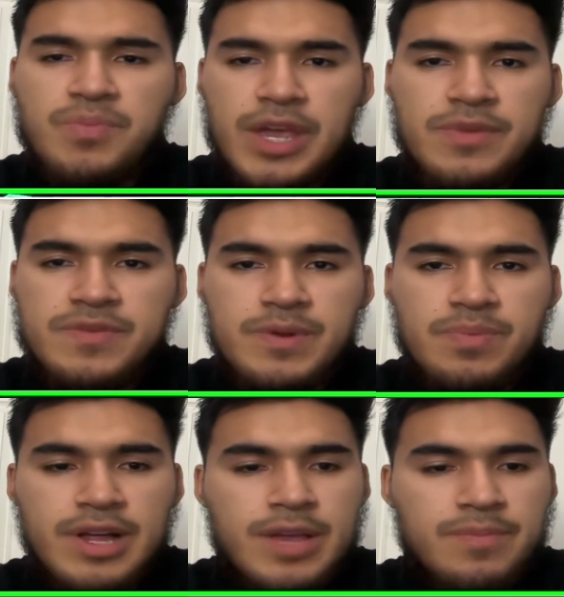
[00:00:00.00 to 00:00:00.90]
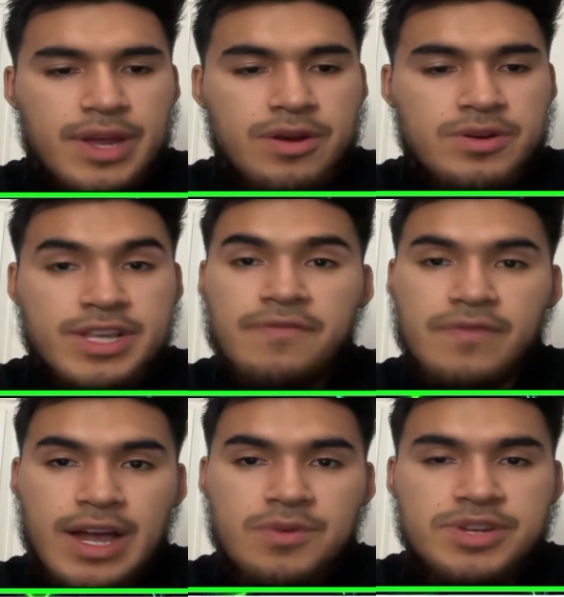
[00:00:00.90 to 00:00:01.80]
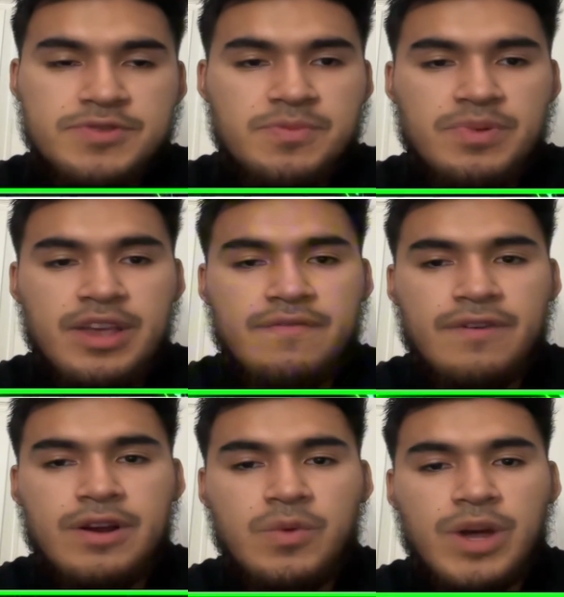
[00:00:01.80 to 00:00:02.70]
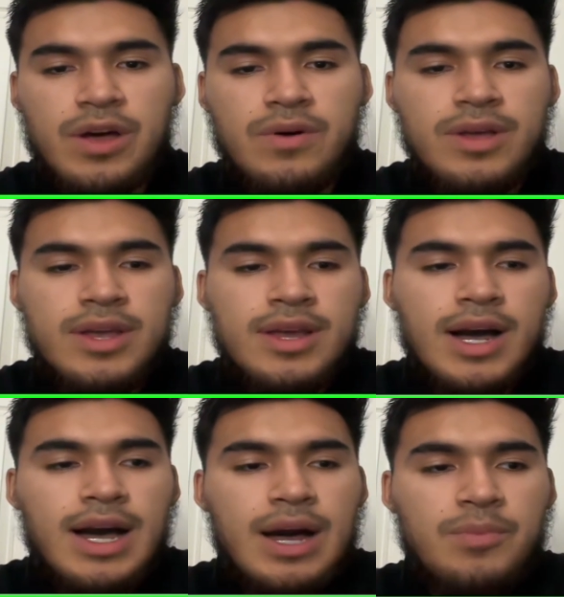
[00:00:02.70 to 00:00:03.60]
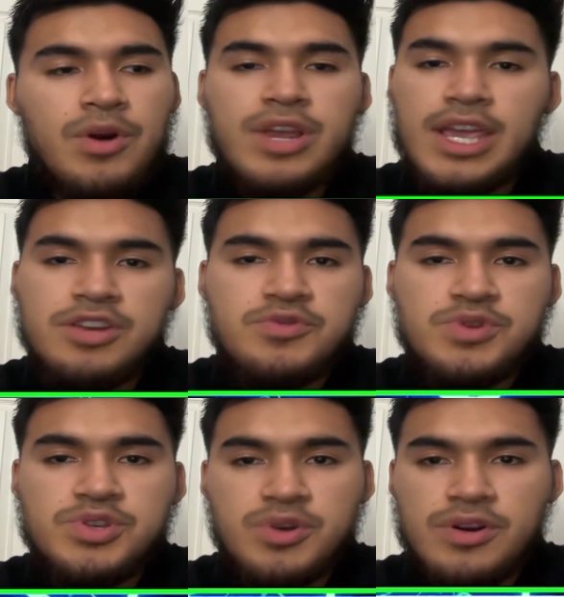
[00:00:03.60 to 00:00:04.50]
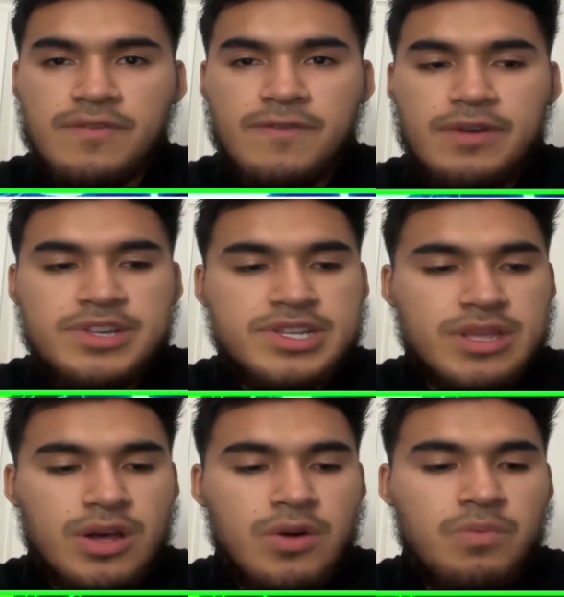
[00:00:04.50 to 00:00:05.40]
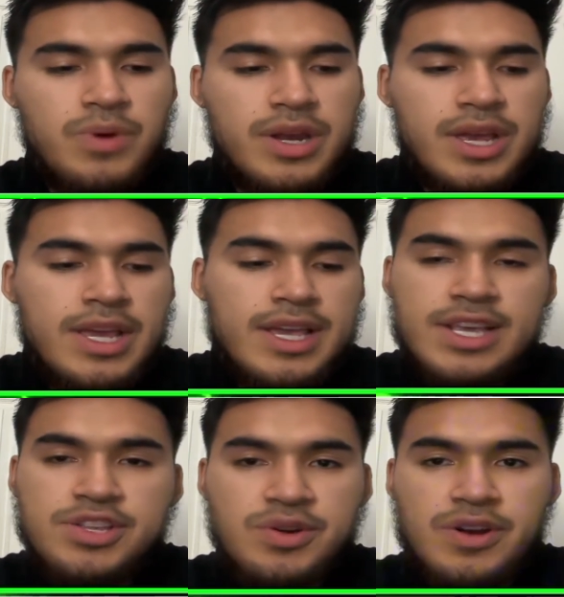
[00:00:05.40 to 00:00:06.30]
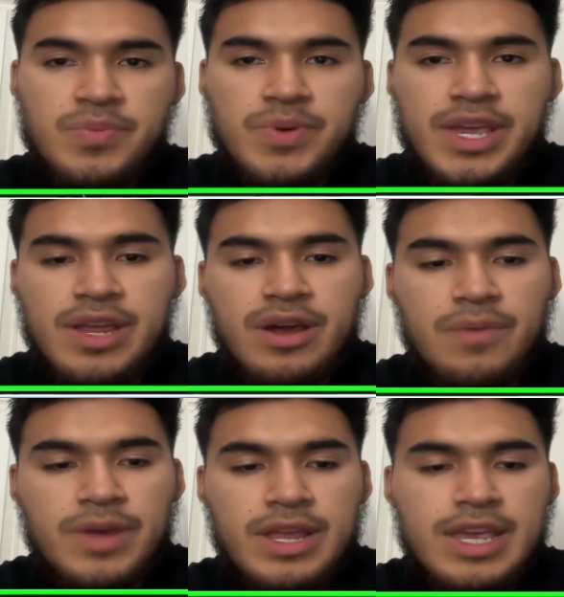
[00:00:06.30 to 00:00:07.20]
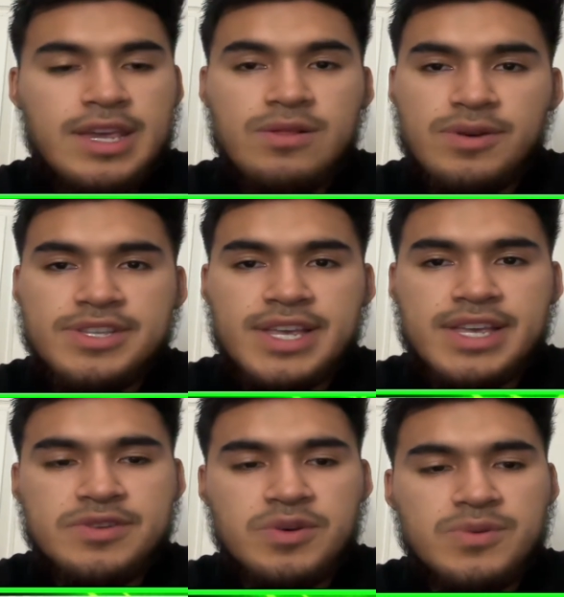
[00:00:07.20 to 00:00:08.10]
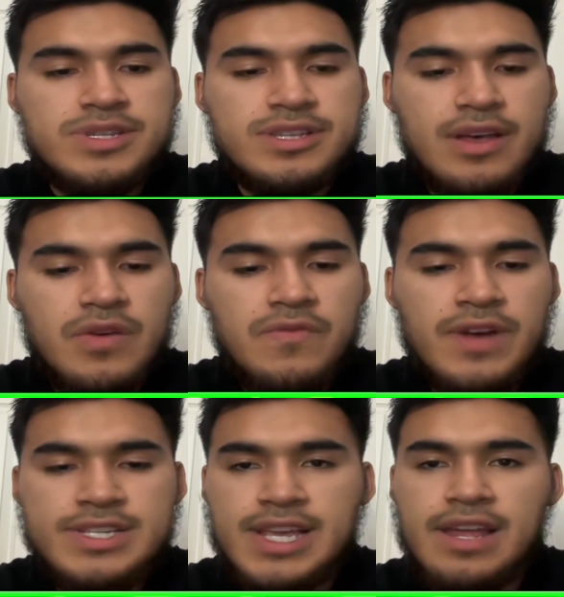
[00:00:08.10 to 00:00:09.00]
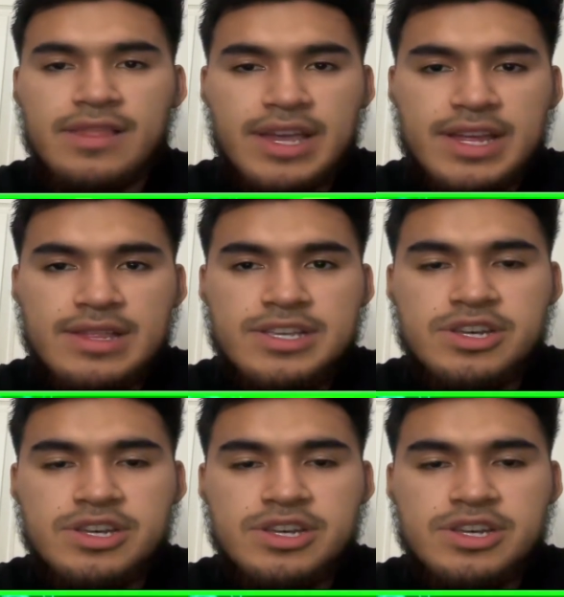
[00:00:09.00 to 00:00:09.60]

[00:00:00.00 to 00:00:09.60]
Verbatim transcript: Bateman's been playing better. Zay Flowers has been playing very well. Uh, Mark Andrews started very slow, but he started to pick it up, and he looks like his old self. Isaiah Likely's